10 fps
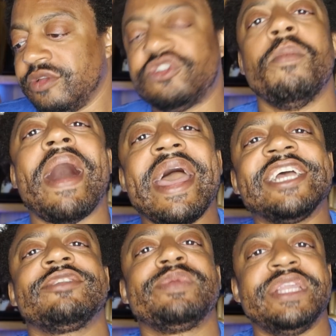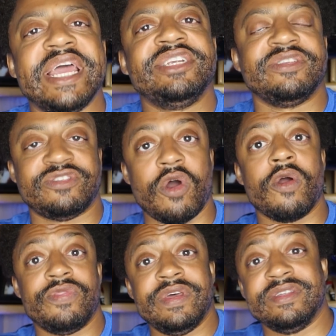So my explanations
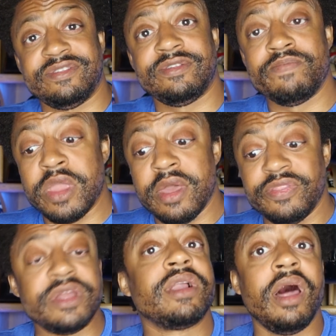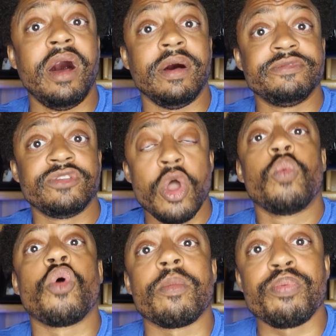are this. The gloves
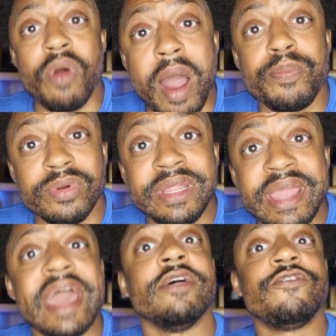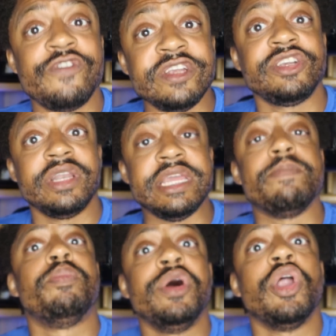were properly and
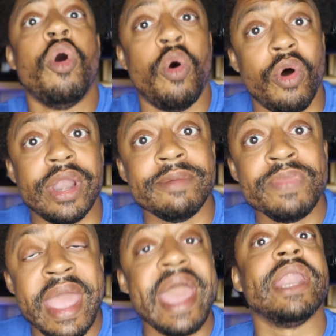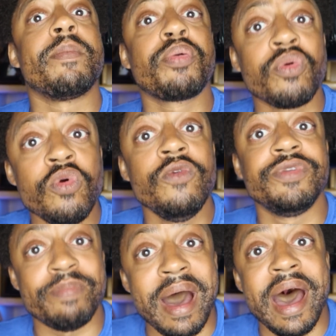officially put on and
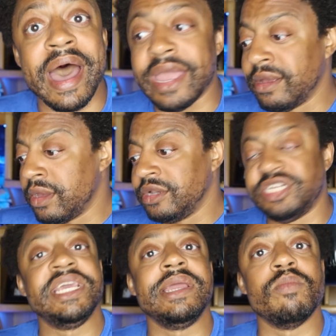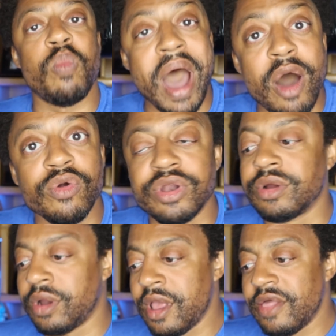approved by Team
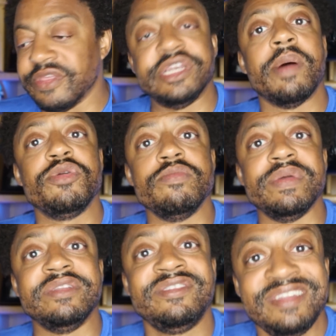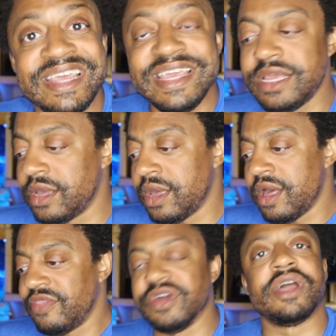Wilder, the WBC,
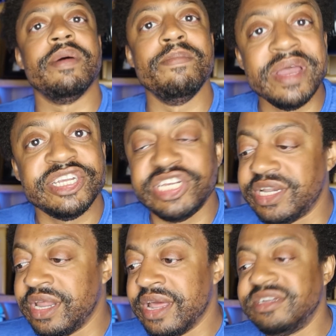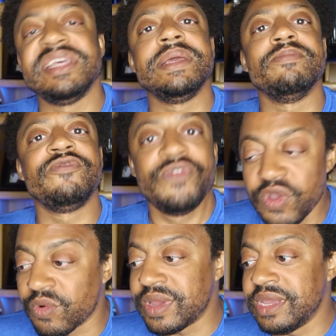the Commission, Team
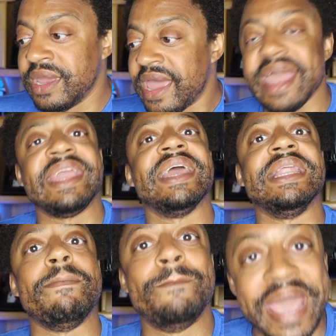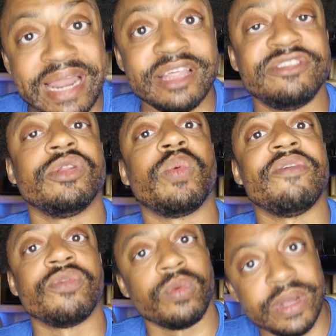Fury, and Kenny Bayless, the
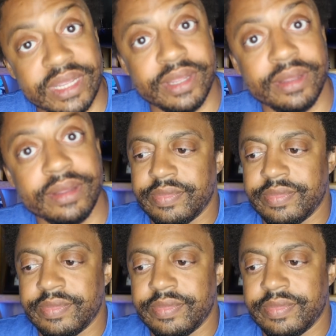referee.